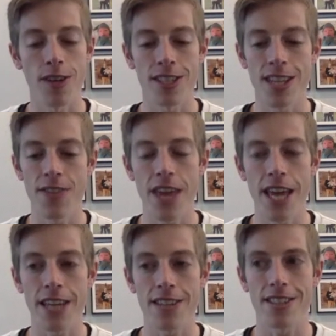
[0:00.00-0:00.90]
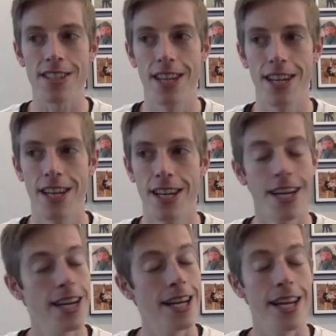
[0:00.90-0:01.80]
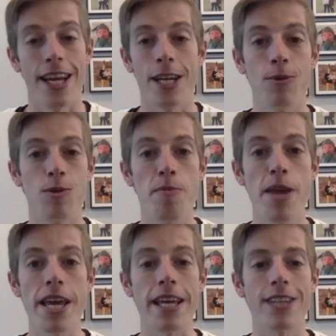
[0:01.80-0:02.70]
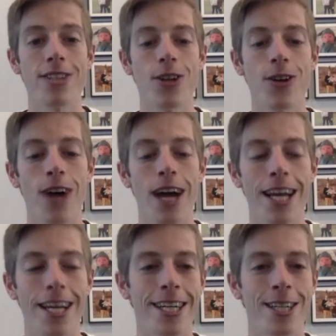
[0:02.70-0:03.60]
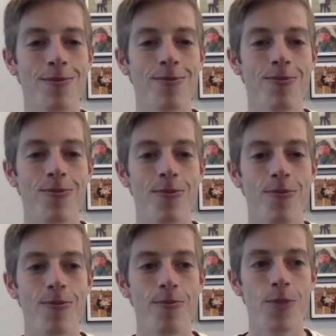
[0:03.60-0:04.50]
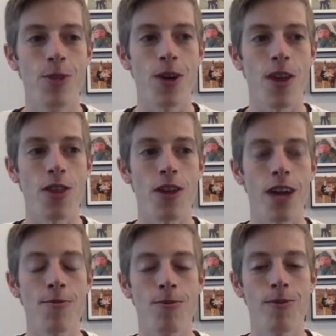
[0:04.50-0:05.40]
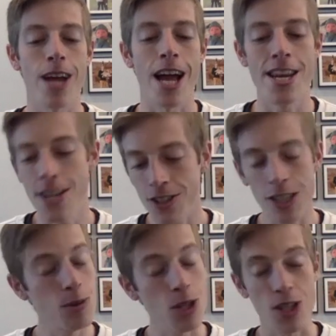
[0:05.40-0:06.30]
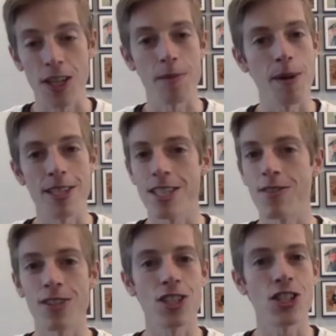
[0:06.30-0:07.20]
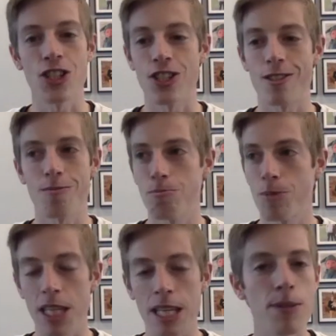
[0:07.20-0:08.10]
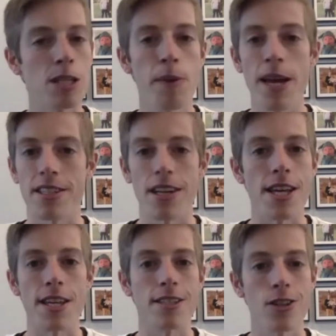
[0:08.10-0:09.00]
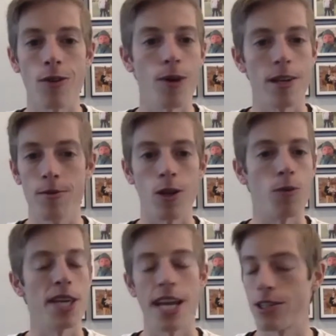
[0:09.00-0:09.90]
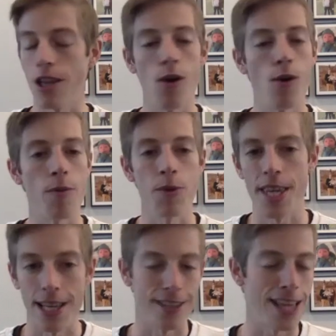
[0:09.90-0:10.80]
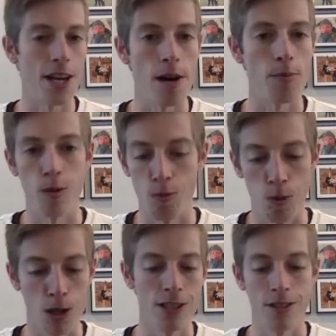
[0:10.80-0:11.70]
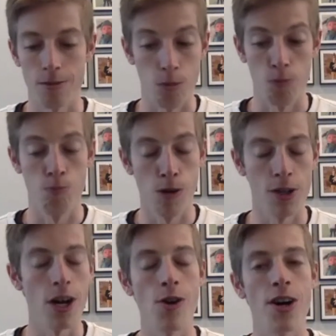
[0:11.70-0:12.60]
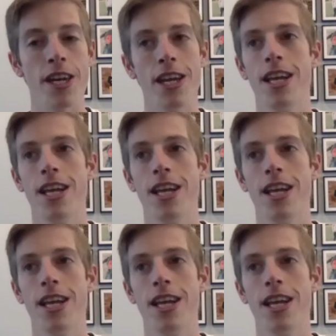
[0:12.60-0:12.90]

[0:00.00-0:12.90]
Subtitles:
I said, thanks. And it was me. So I, you know, I initially was just thinking to myself, let's just keep this pace honest. You know, like, you know, we can't slow up. We can't let up. We're going.